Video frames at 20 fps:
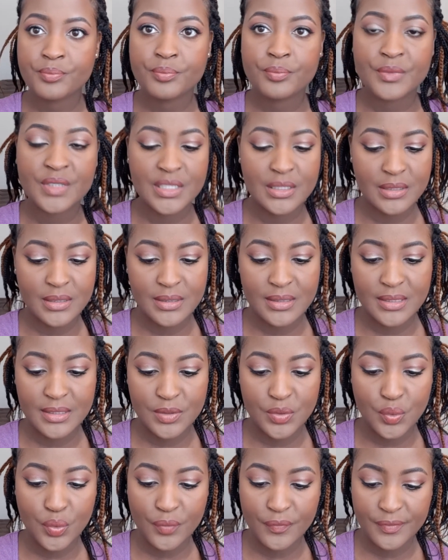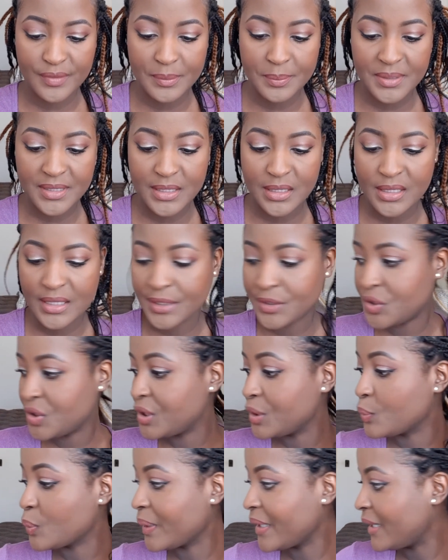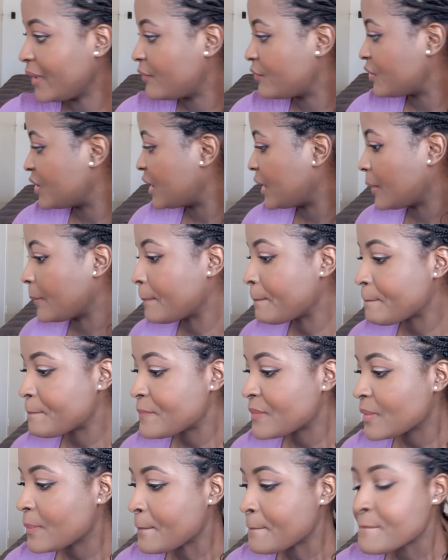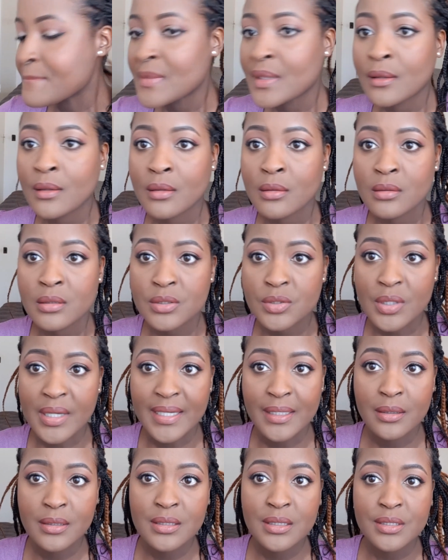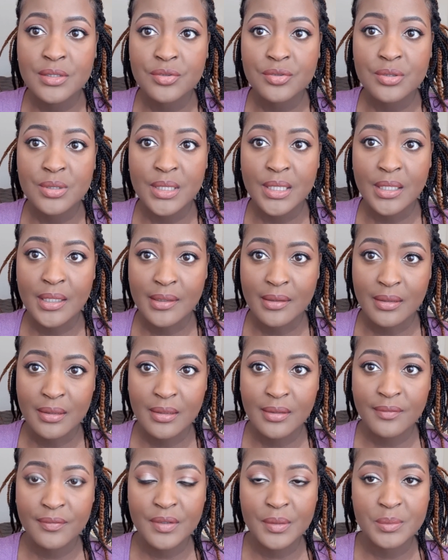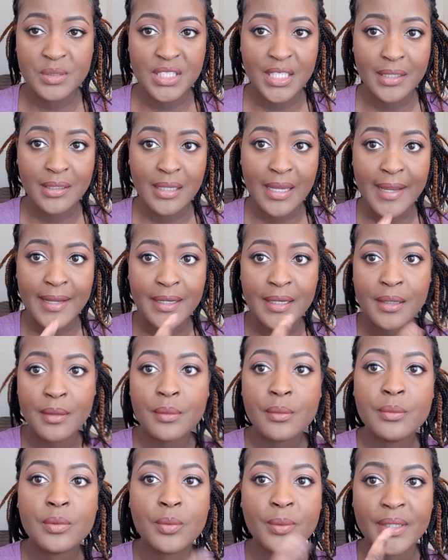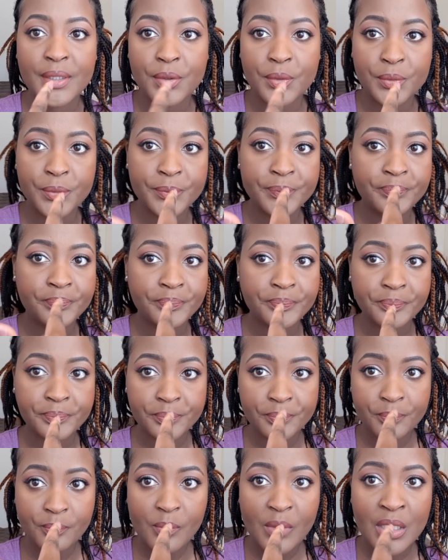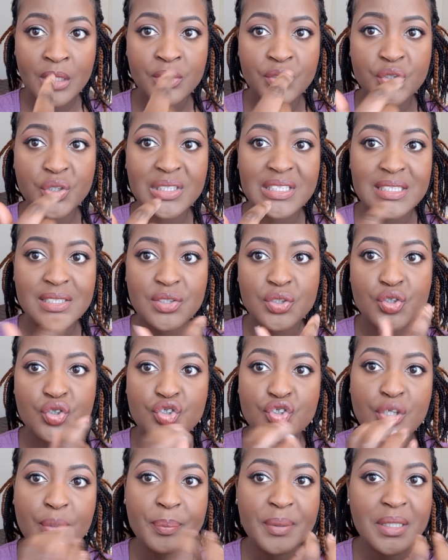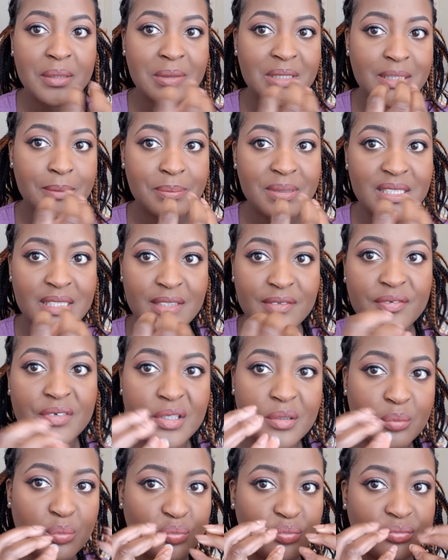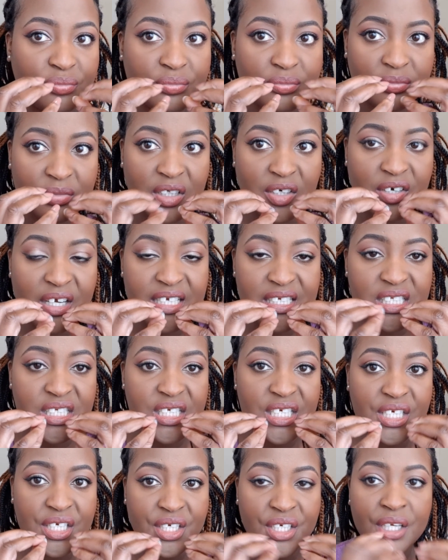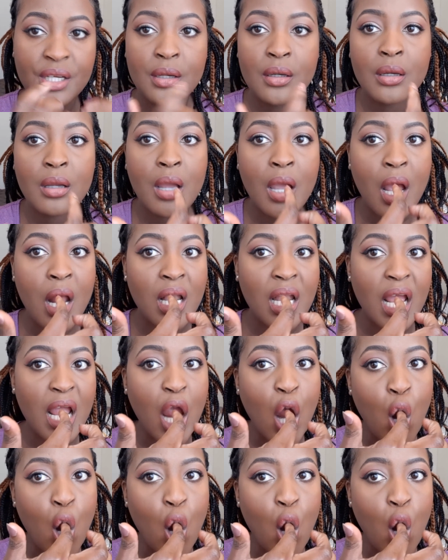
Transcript: This is the sort of lipstick that you can wear every day. So I learned this trick, I think, from Jackie Aina, where you do this to stop your lipstick from crusting. Like,